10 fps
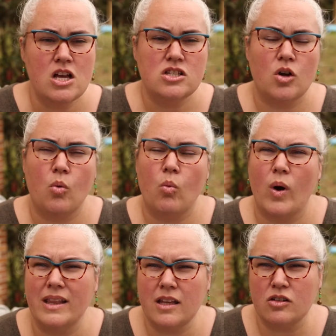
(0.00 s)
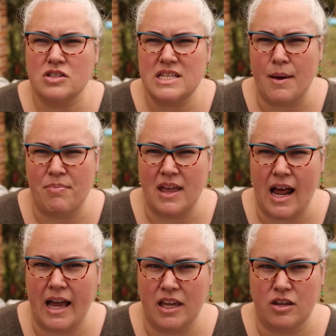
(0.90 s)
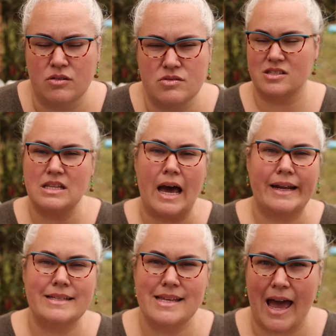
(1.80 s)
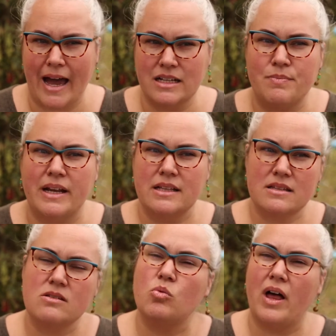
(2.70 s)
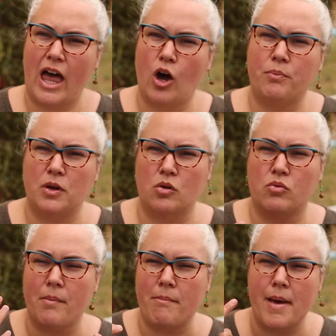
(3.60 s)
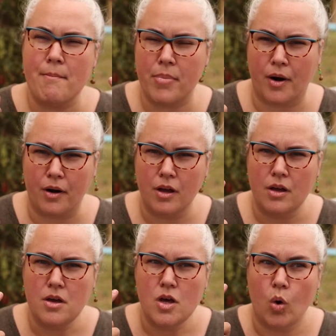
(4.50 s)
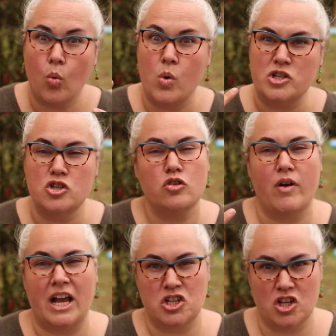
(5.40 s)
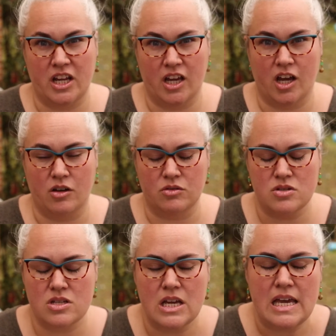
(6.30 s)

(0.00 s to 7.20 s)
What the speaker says: So one little tip that I use, it's not exact, but it will help you remember which direction it goes,